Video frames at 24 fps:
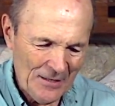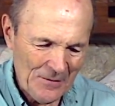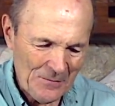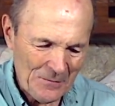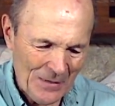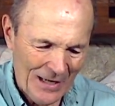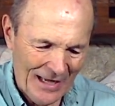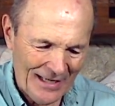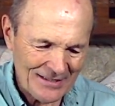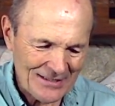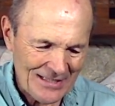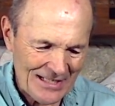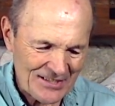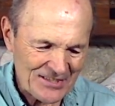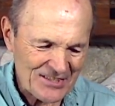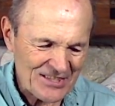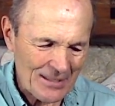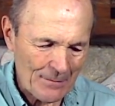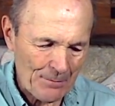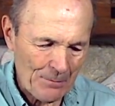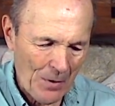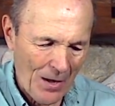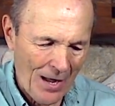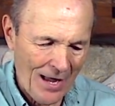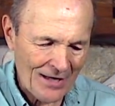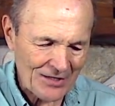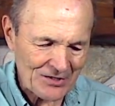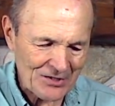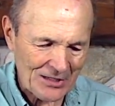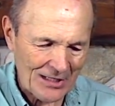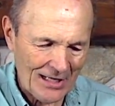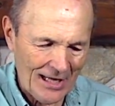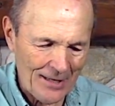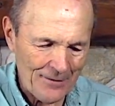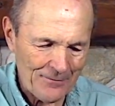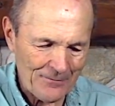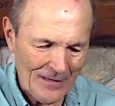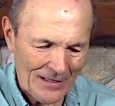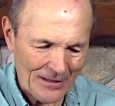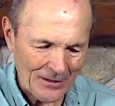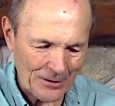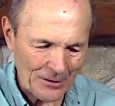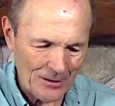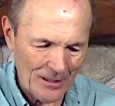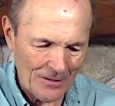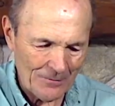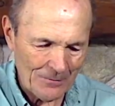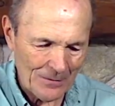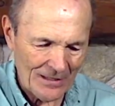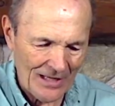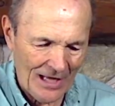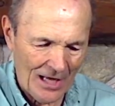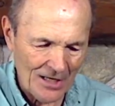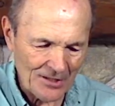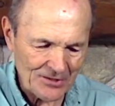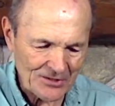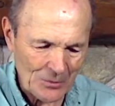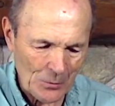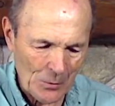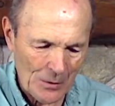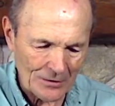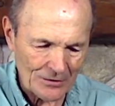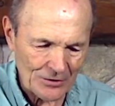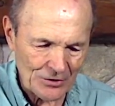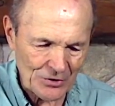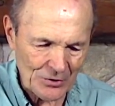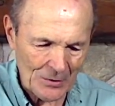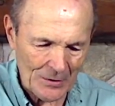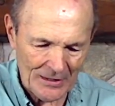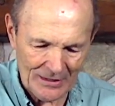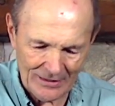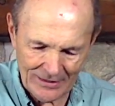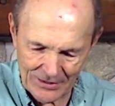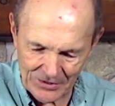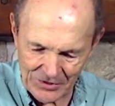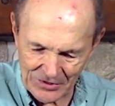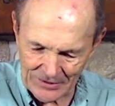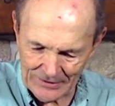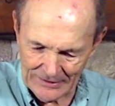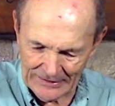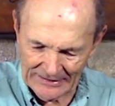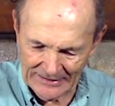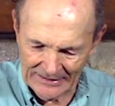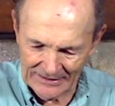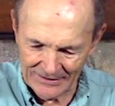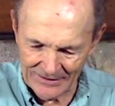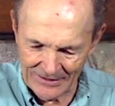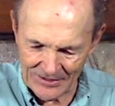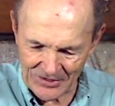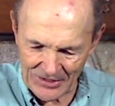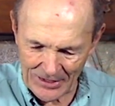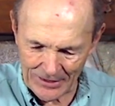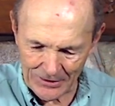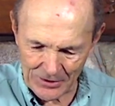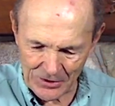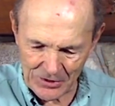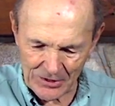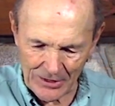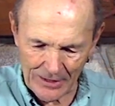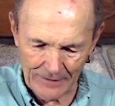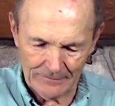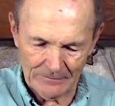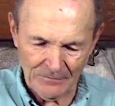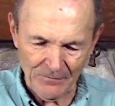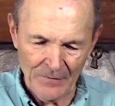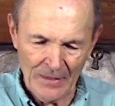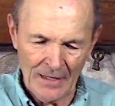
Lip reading: It's the box that I fell in love with. I also wanted to show you this other stuff.